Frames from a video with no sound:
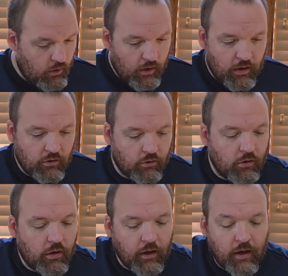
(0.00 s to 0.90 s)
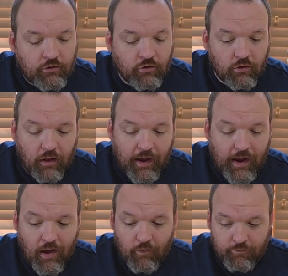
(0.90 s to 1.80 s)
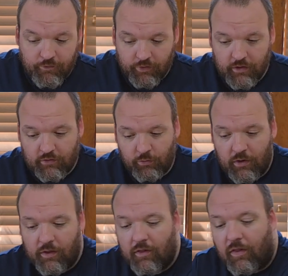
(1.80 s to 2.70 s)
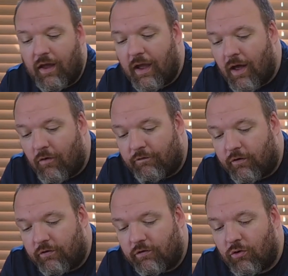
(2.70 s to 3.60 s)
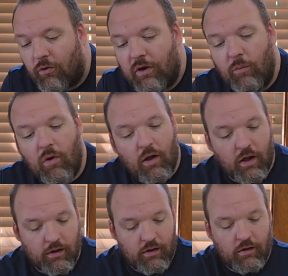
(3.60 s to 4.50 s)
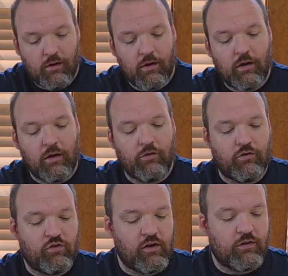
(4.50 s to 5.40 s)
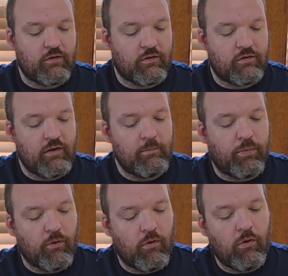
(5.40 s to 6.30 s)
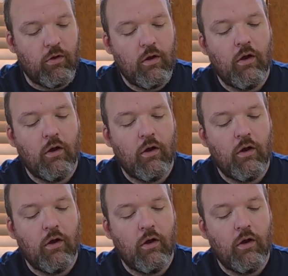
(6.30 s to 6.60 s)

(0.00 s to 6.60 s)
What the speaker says: and you'll look at your layout for this one. And the layout for Story 1 is just a simple